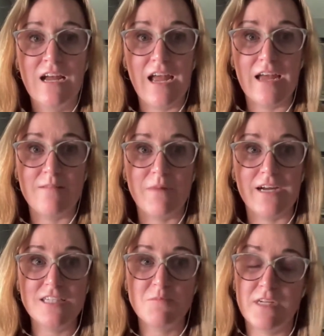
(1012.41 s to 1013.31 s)
And my
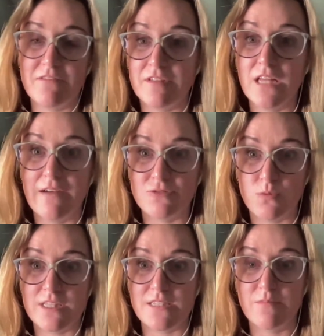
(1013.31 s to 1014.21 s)
husband even left
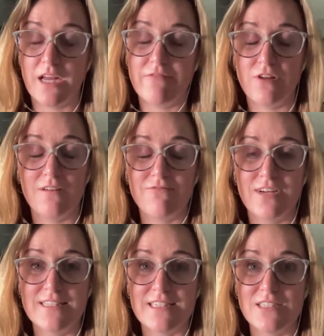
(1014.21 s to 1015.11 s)
with some lifelong
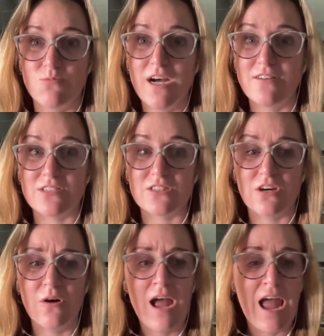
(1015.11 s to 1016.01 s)
friends as well.
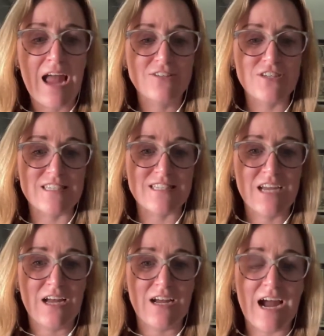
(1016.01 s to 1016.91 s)
So just,
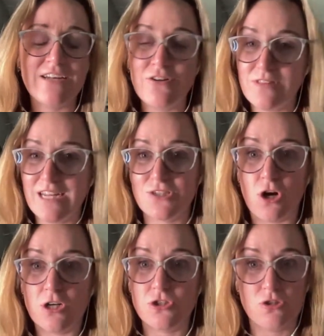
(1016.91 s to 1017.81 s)
I know that it's
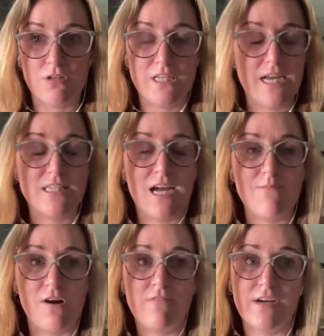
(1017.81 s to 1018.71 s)
hard to take
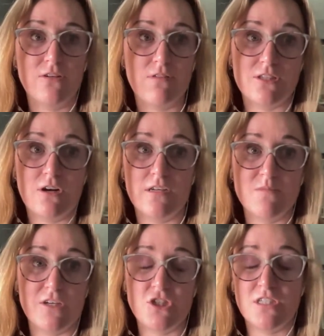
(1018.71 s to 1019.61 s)
time off. I know that's hard,
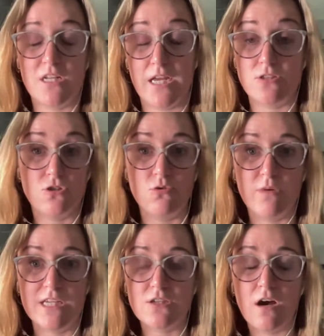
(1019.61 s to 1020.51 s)
especially to take 2
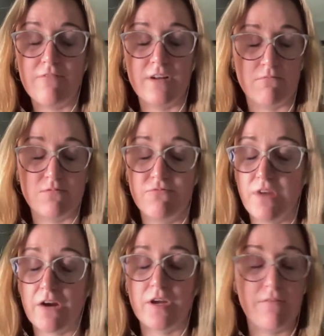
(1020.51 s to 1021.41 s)
weeks off. And I was
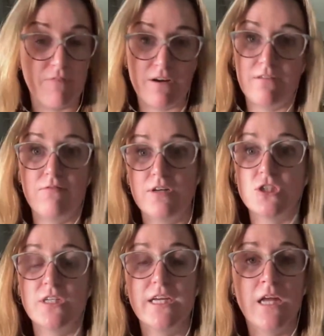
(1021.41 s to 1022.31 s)
very, very
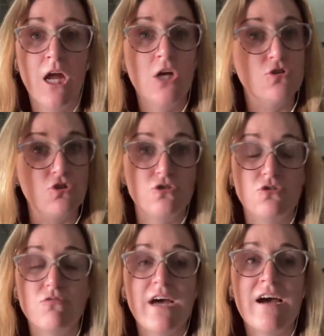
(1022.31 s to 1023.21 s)
fortunate to
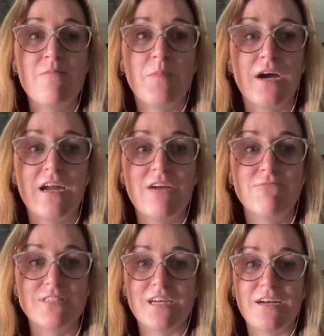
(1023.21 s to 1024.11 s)
do that. But it
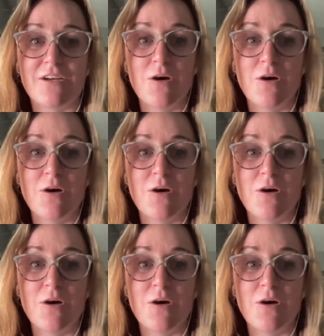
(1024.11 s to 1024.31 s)
was a